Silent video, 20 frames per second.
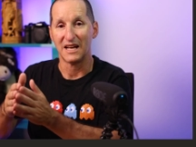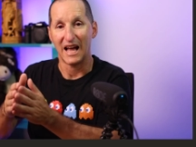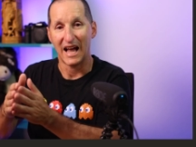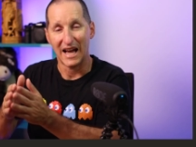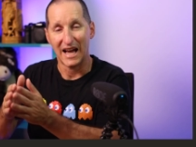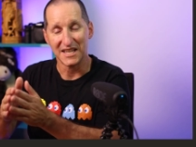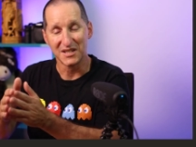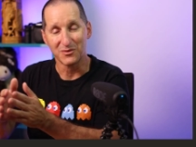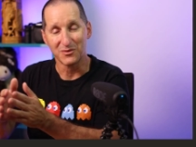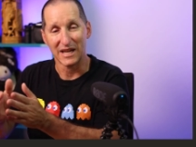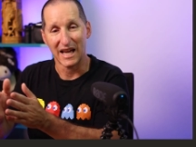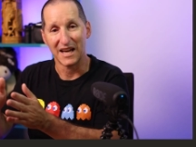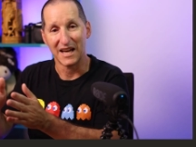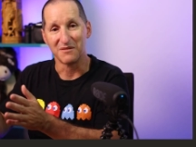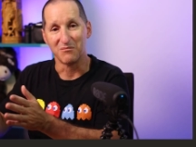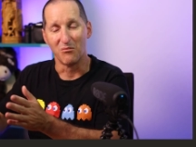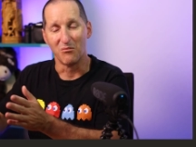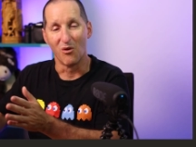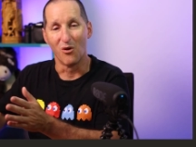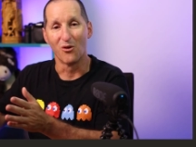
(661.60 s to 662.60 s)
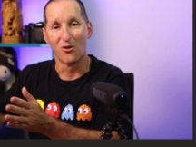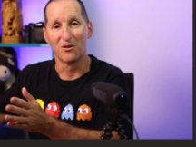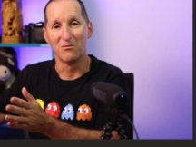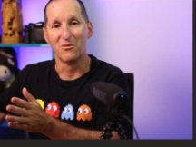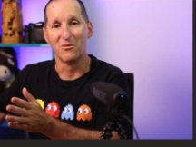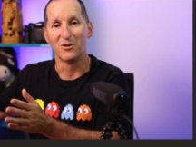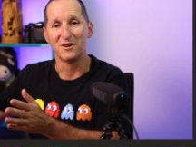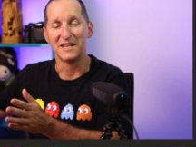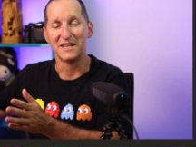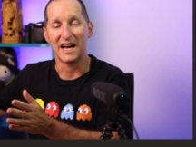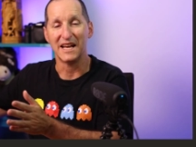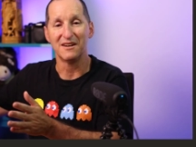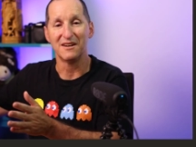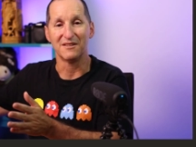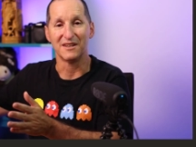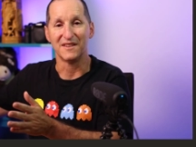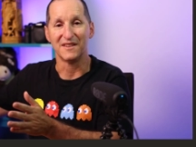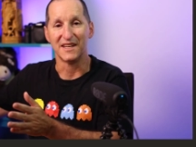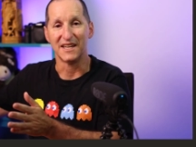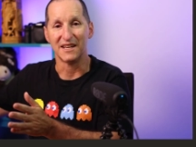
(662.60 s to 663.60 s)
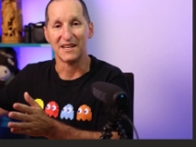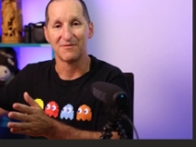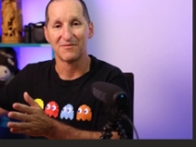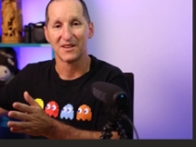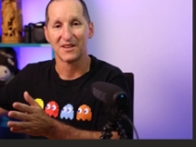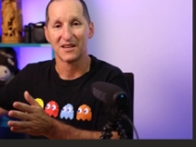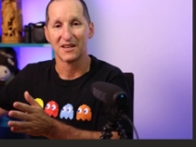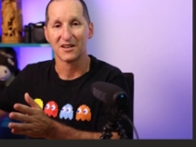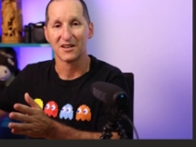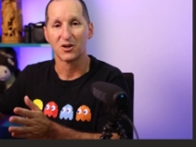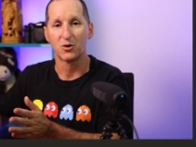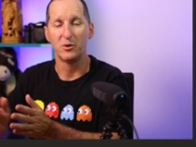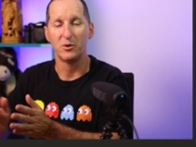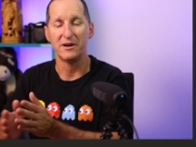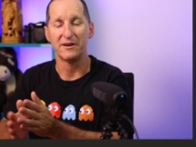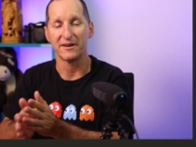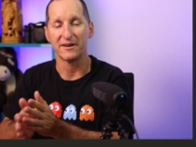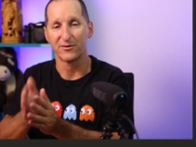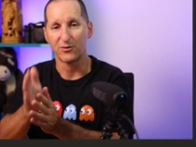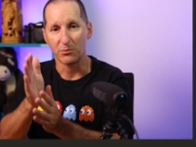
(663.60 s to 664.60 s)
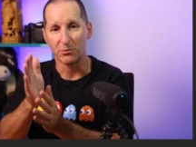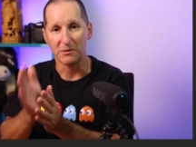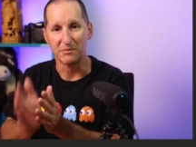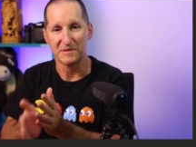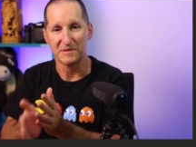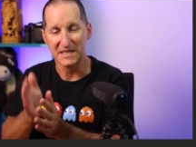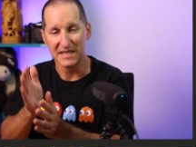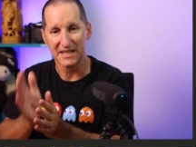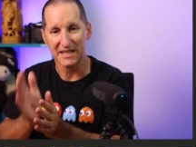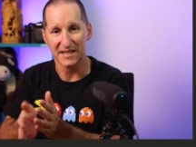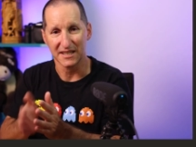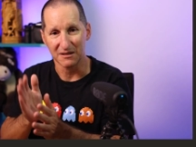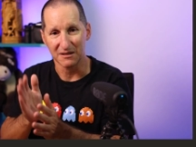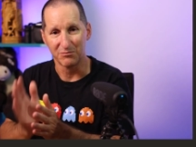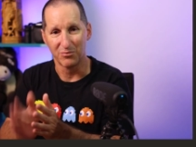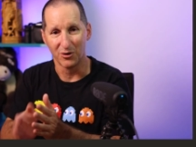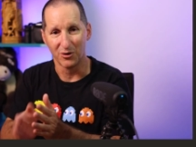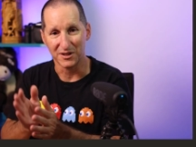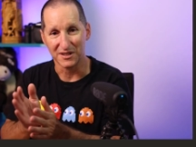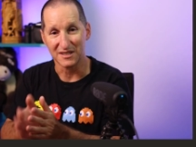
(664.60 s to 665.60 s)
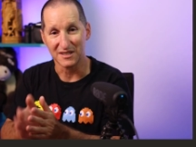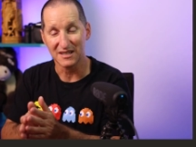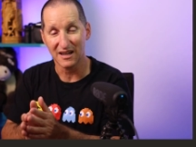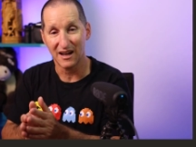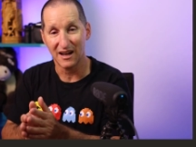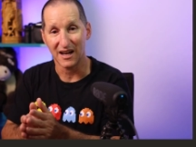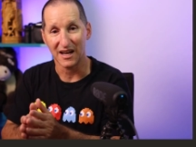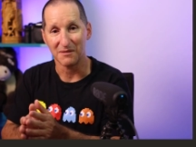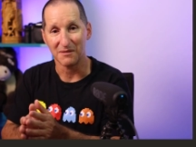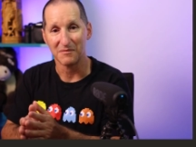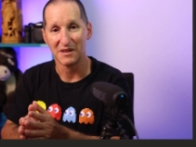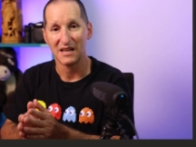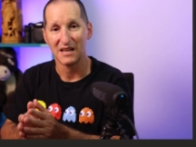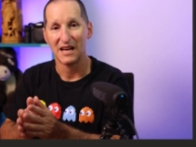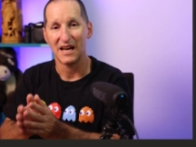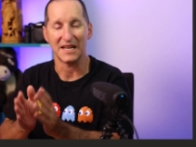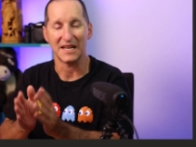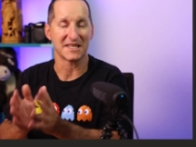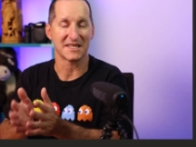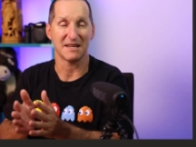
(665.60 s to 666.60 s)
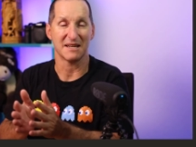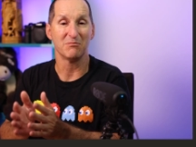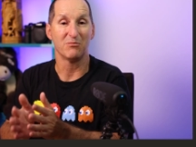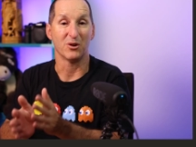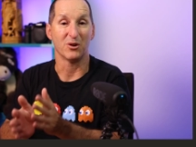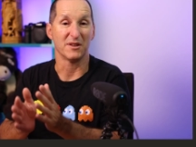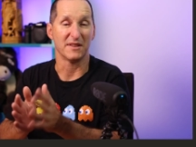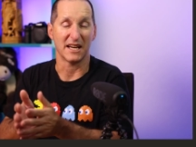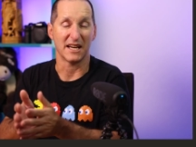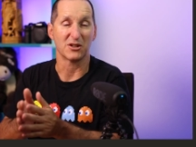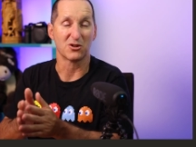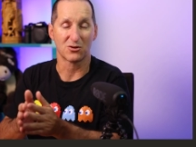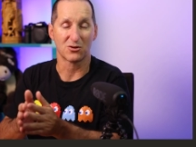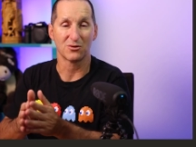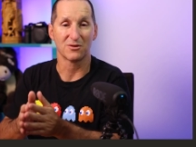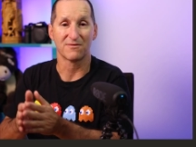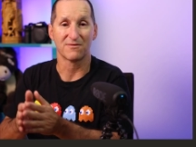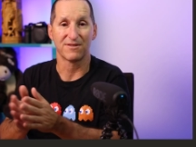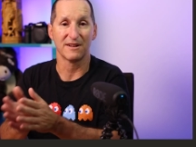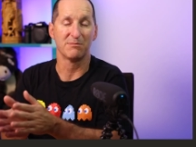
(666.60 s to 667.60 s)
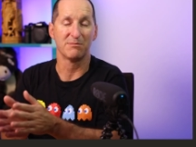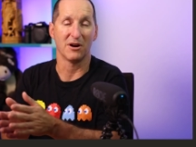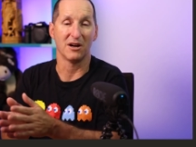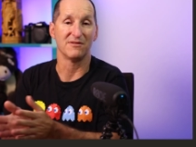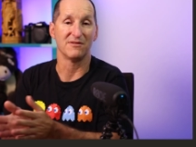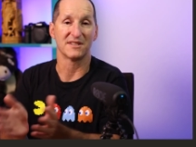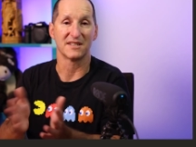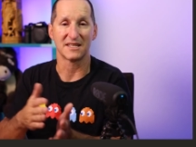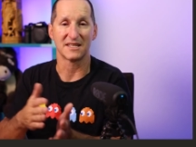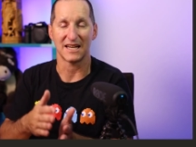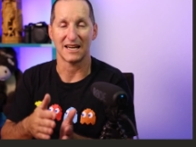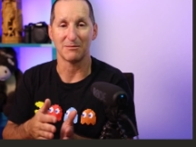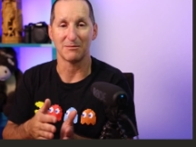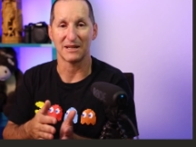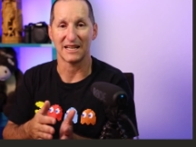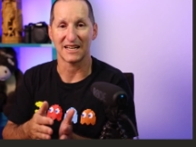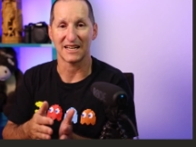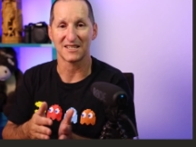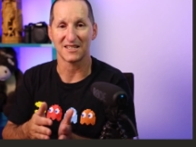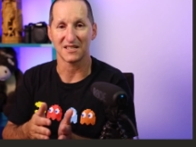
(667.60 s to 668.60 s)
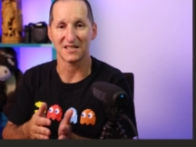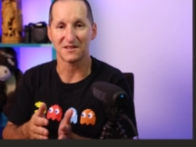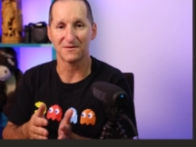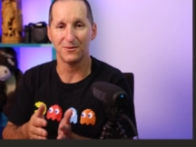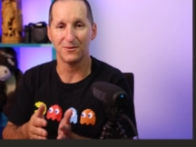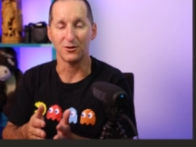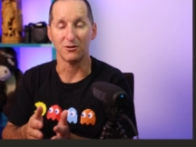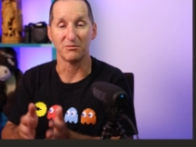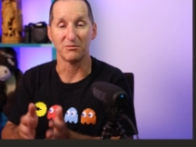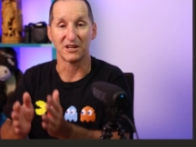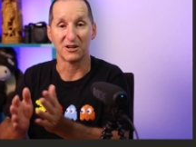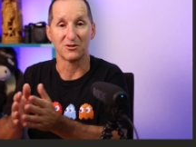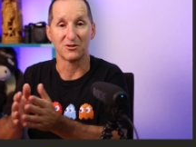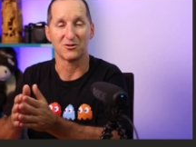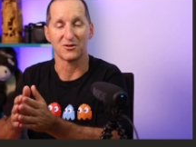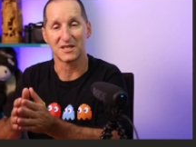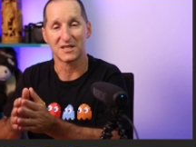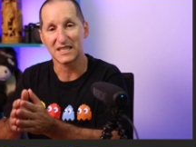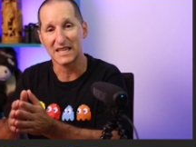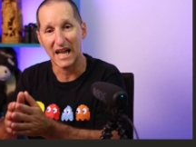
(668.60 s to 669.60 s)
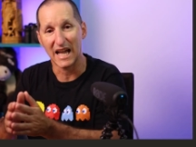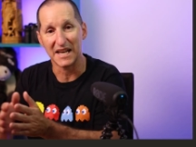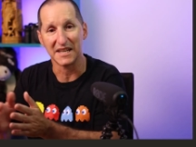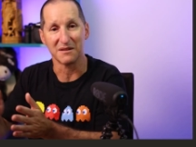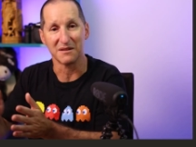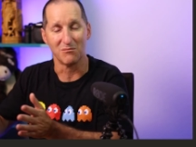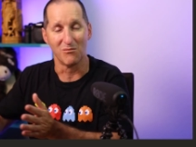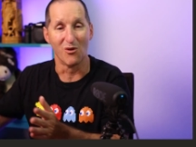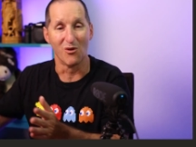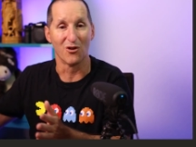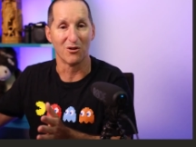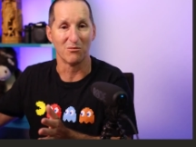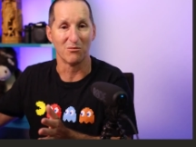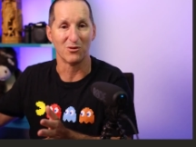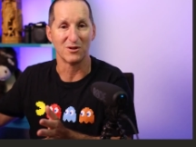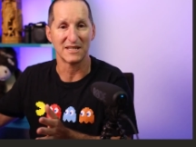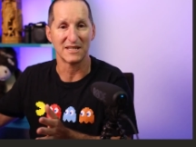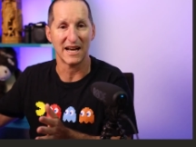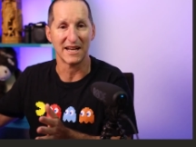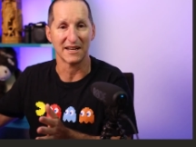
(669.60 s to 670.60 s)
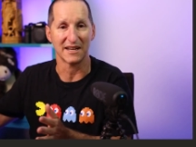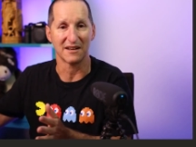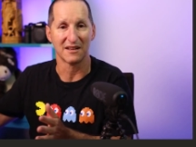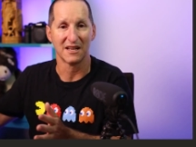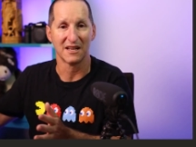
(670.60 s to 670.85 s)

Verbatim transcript: as we add more and more data in there, querying from a particular point in time, at some point that should flip over to table access full because you're scanning more and more data.